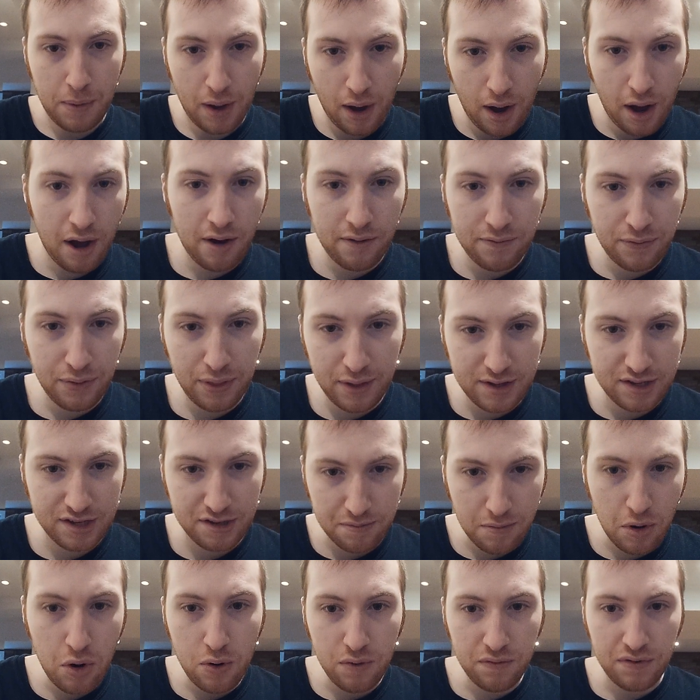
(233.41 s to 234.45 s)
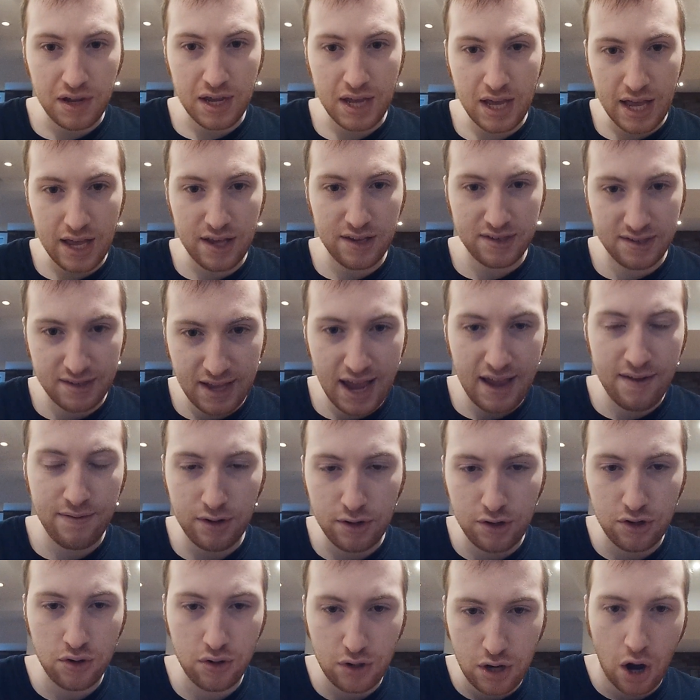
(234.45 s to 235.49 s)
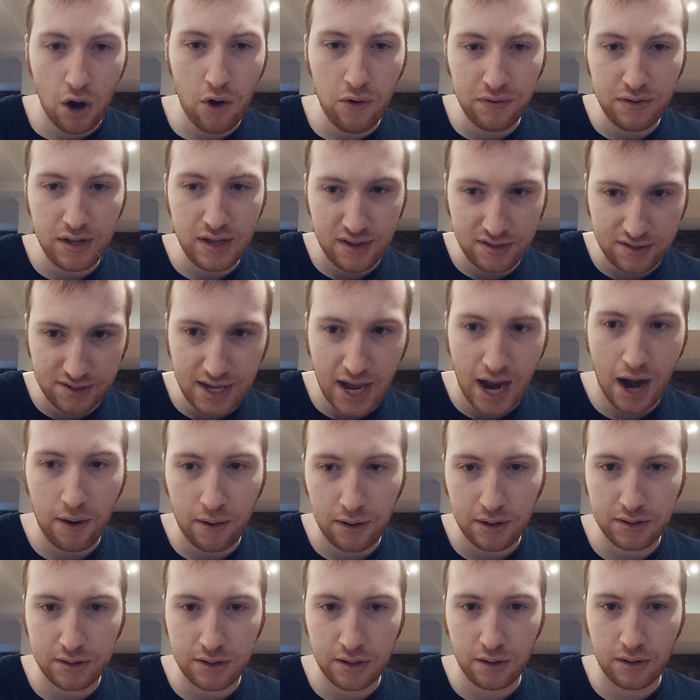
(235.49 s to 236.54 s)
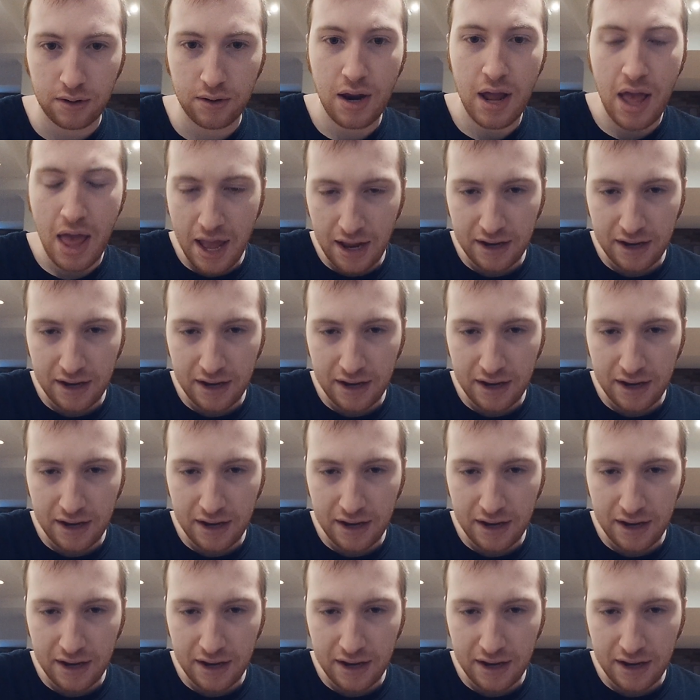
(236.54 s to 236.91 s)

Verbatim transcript: of this movie is David Duchovny's character